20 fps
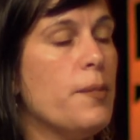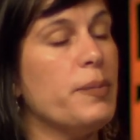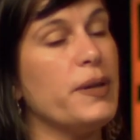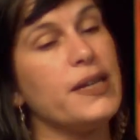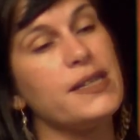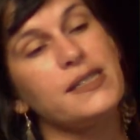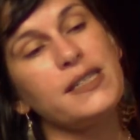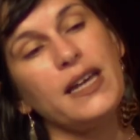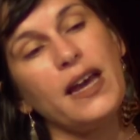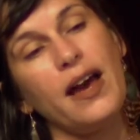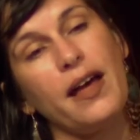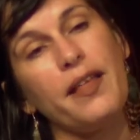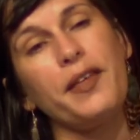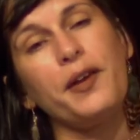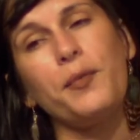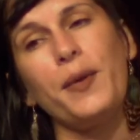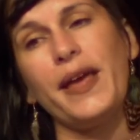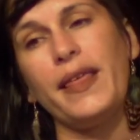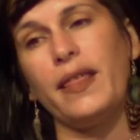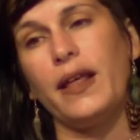because the
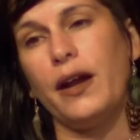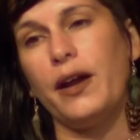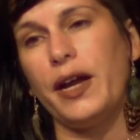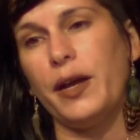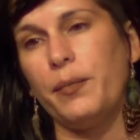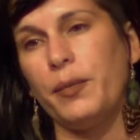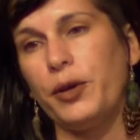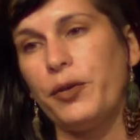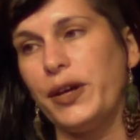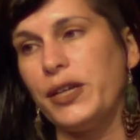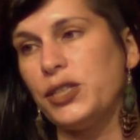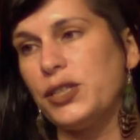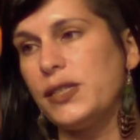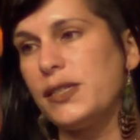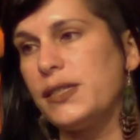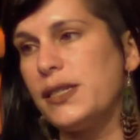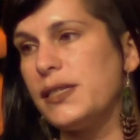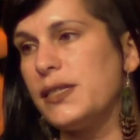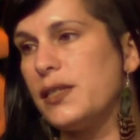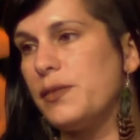other way that our immigration
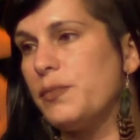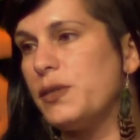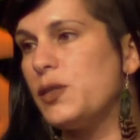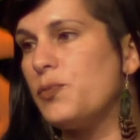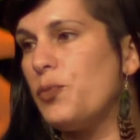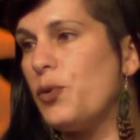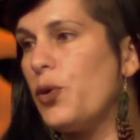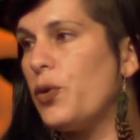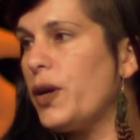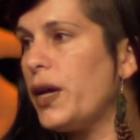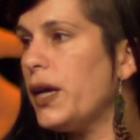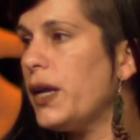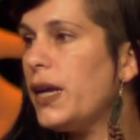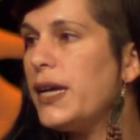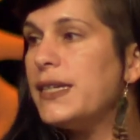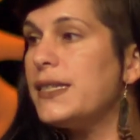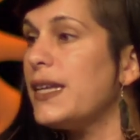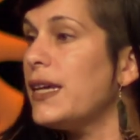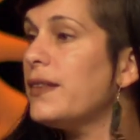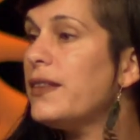system is broken
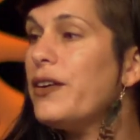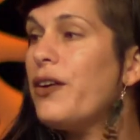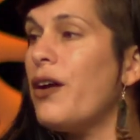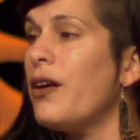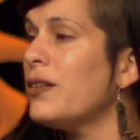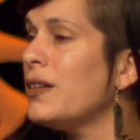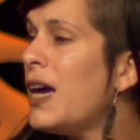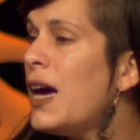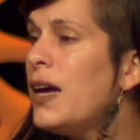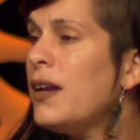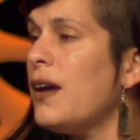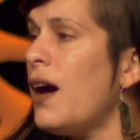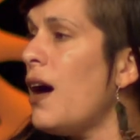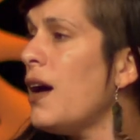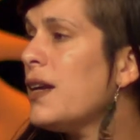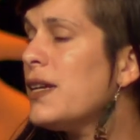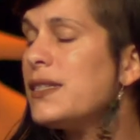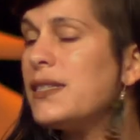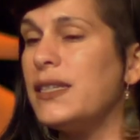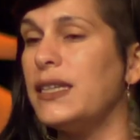is that there are not
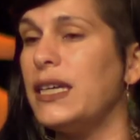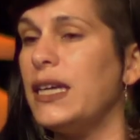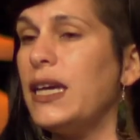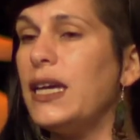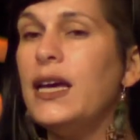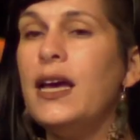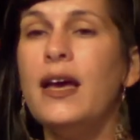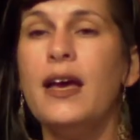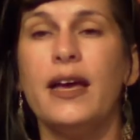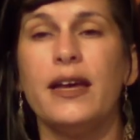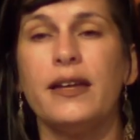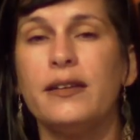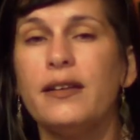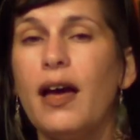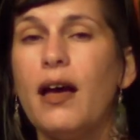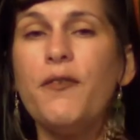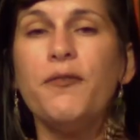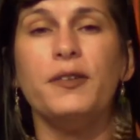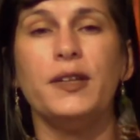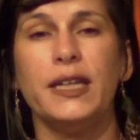honestly
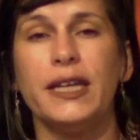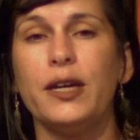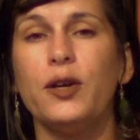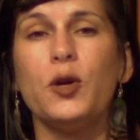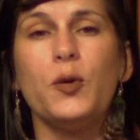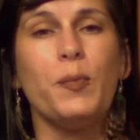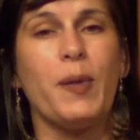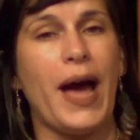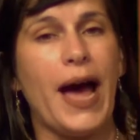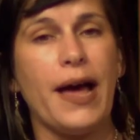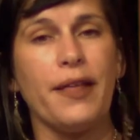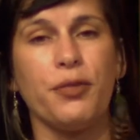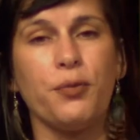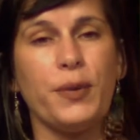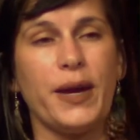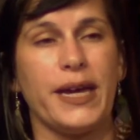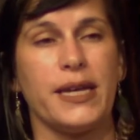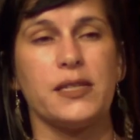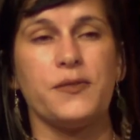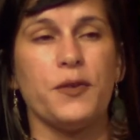enough legal
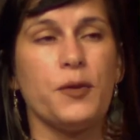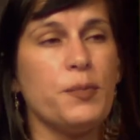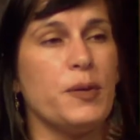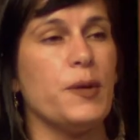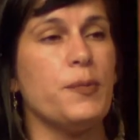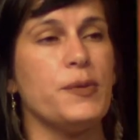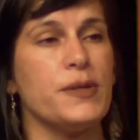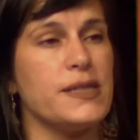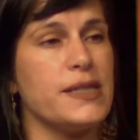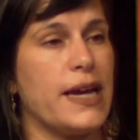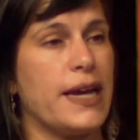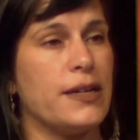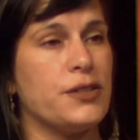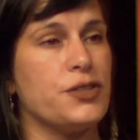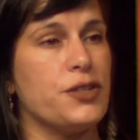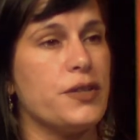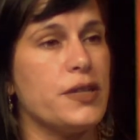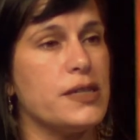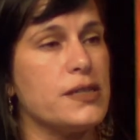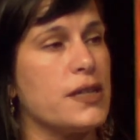pathways for people to
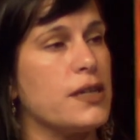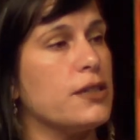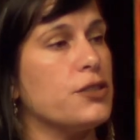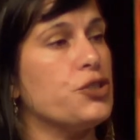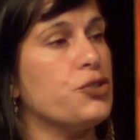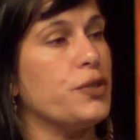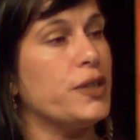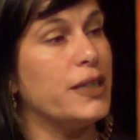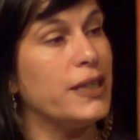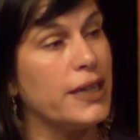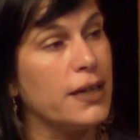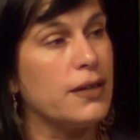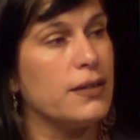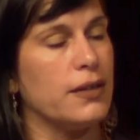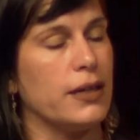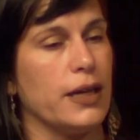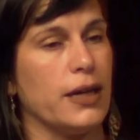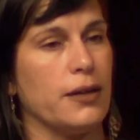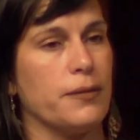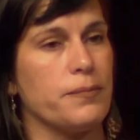enter this country
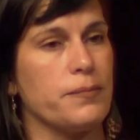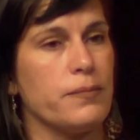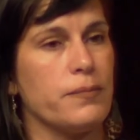legally.